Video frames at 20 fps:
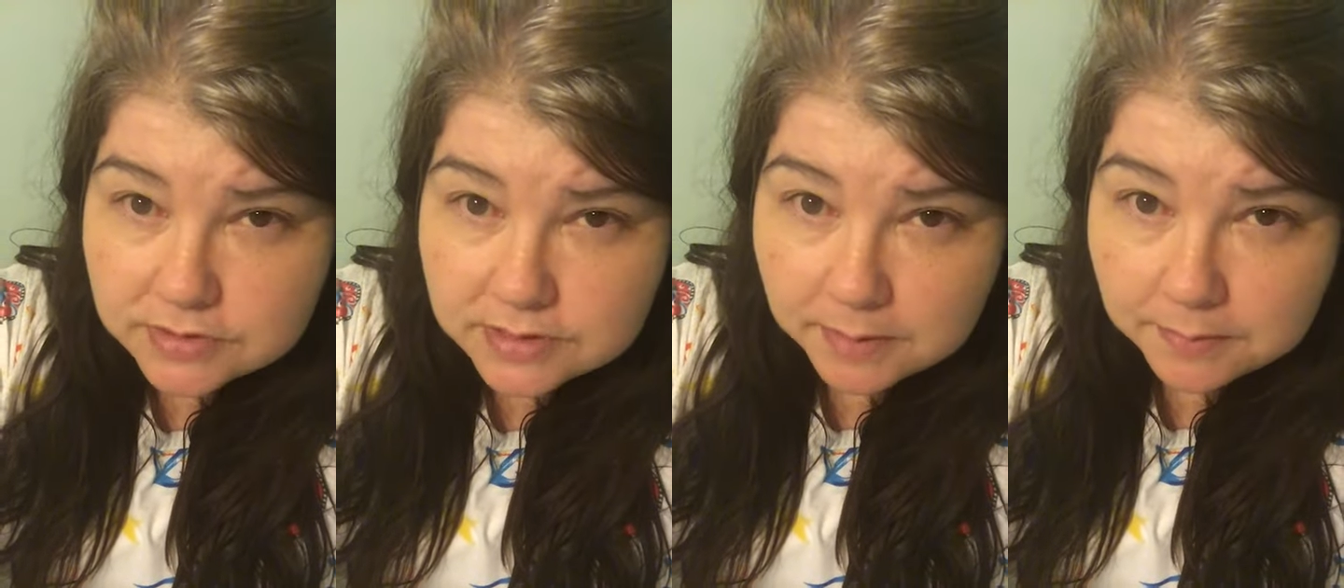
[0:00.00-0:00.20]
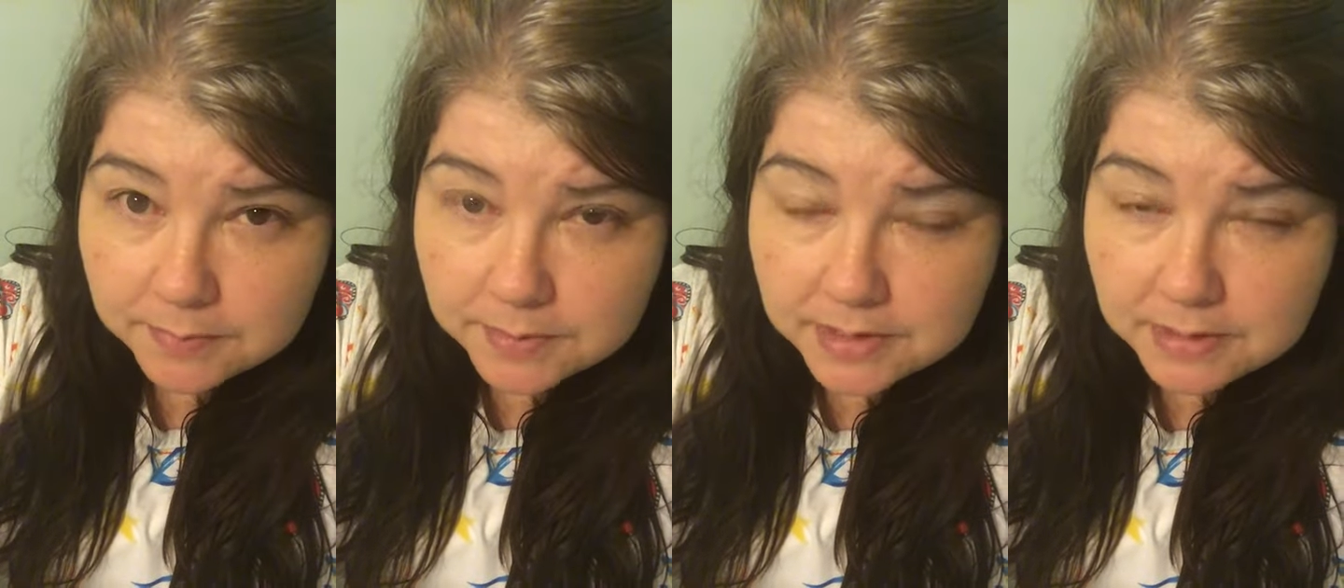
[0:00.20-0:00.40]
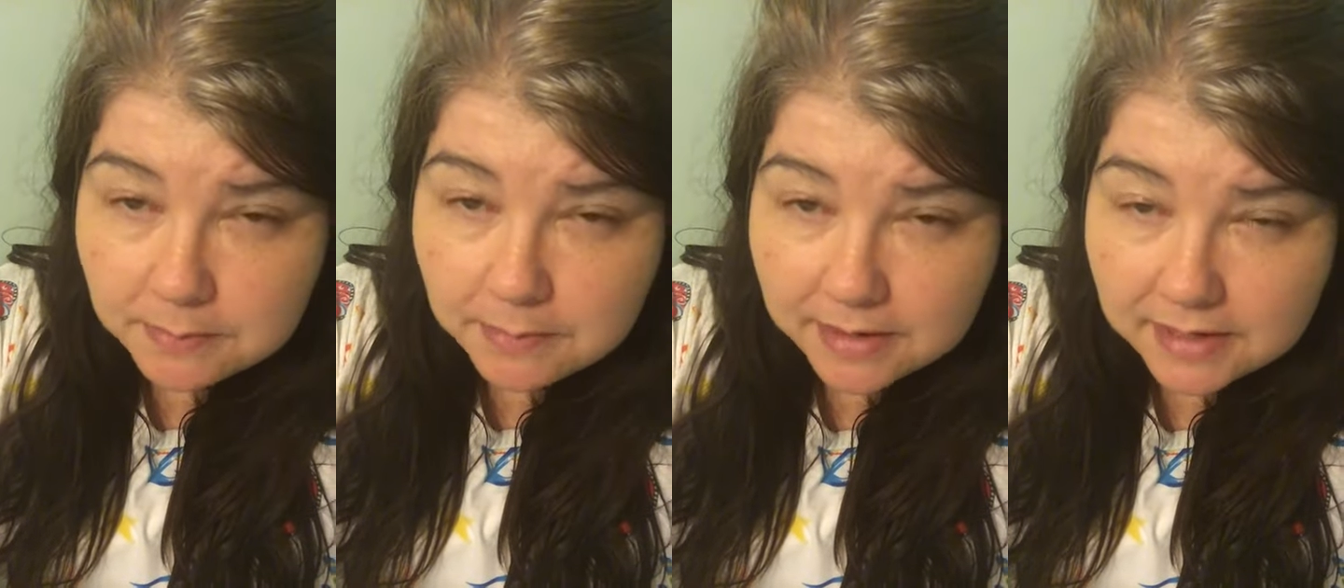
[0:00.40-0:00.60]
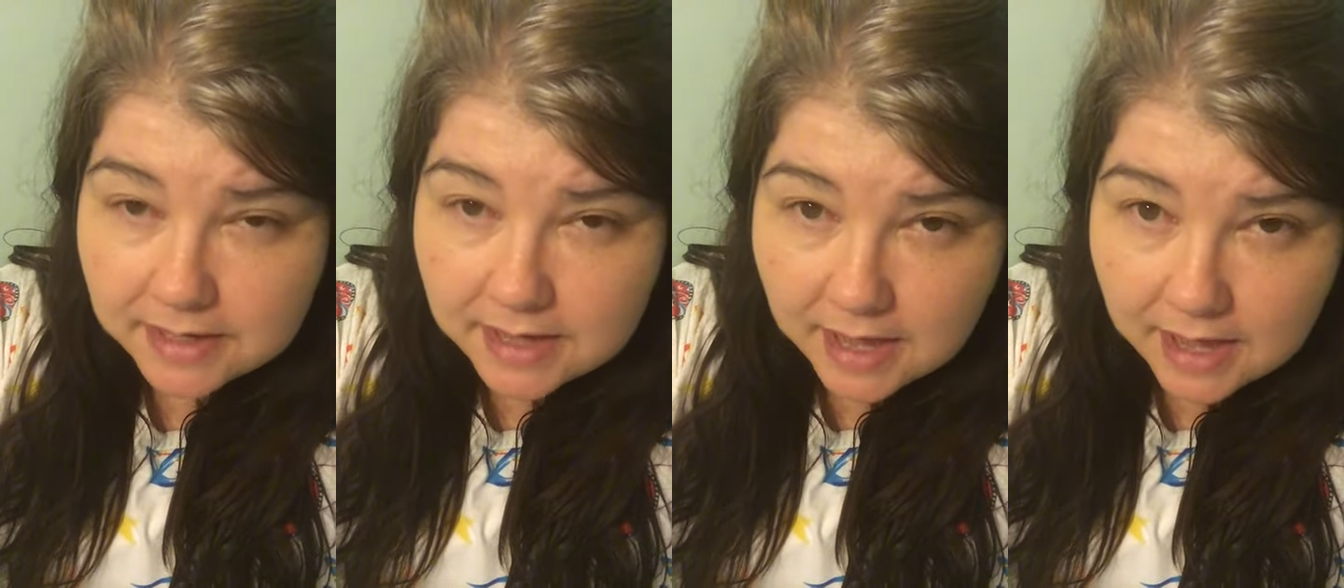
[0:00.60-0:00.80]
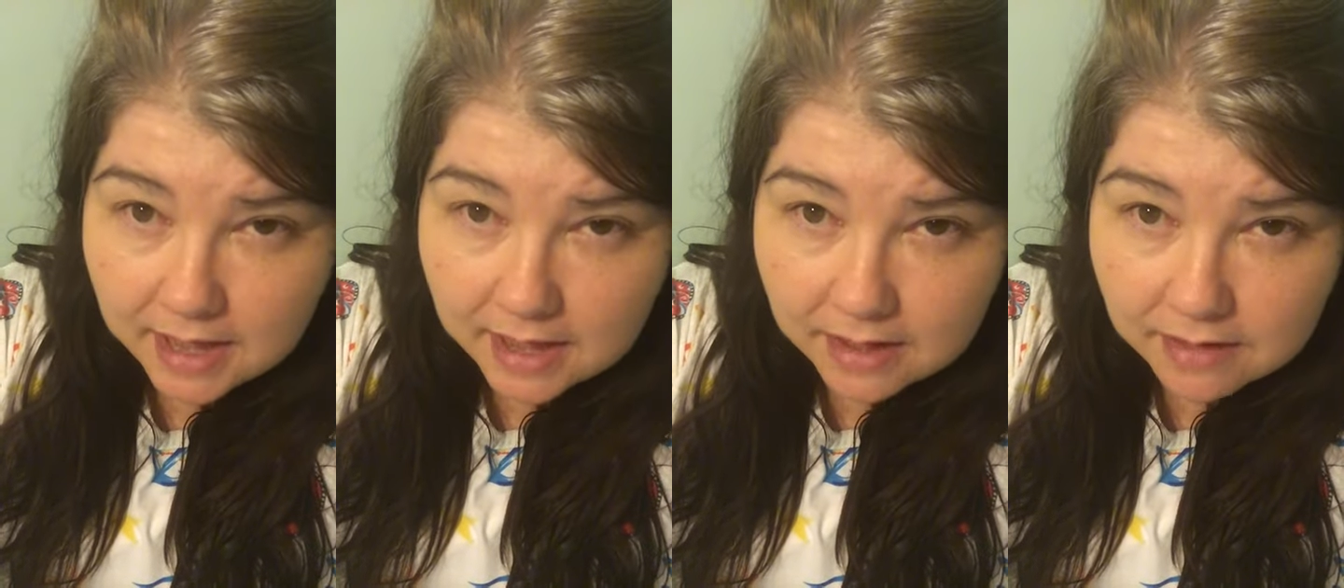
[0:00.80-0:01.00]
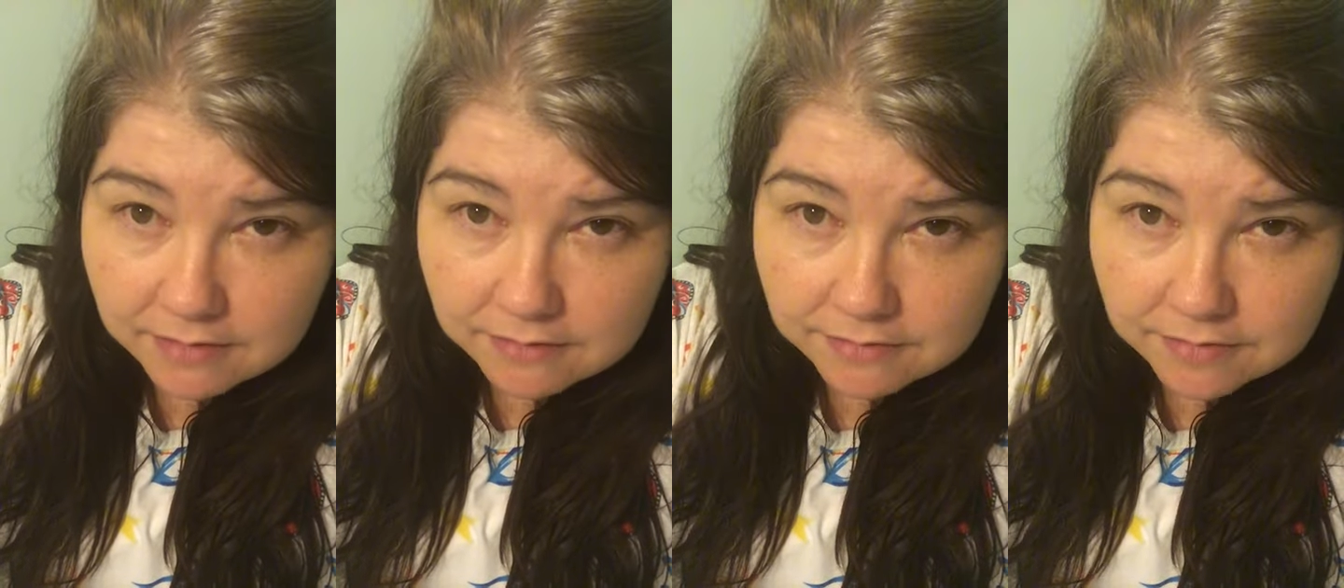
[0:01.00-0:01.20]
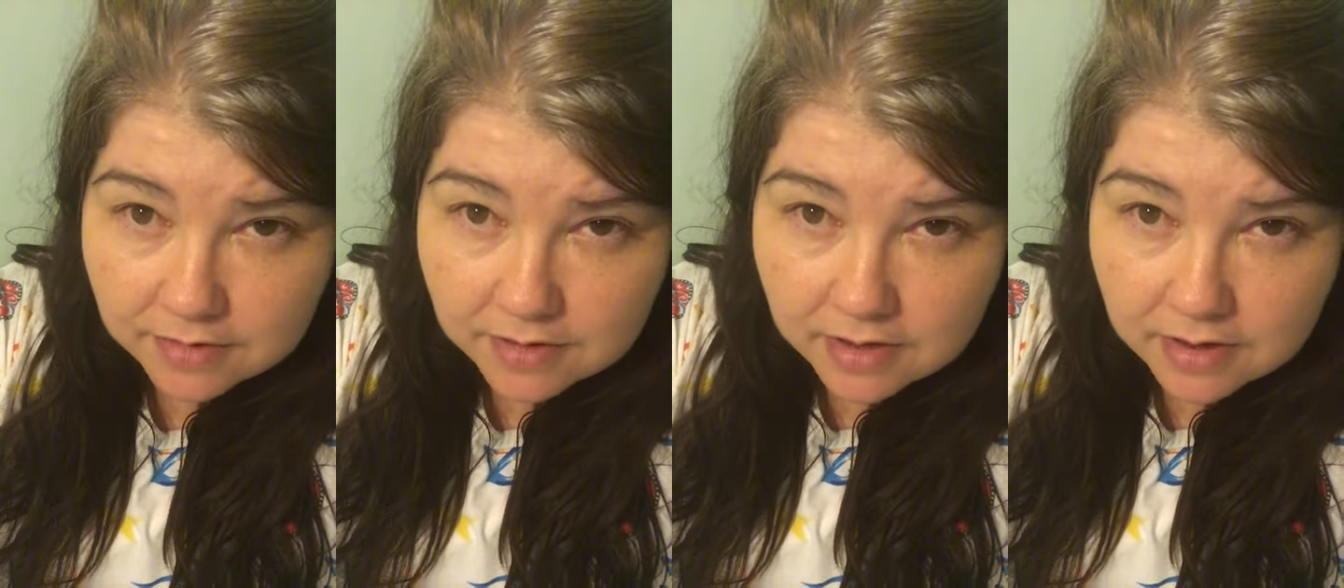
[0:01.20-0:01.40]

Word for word: something in my calf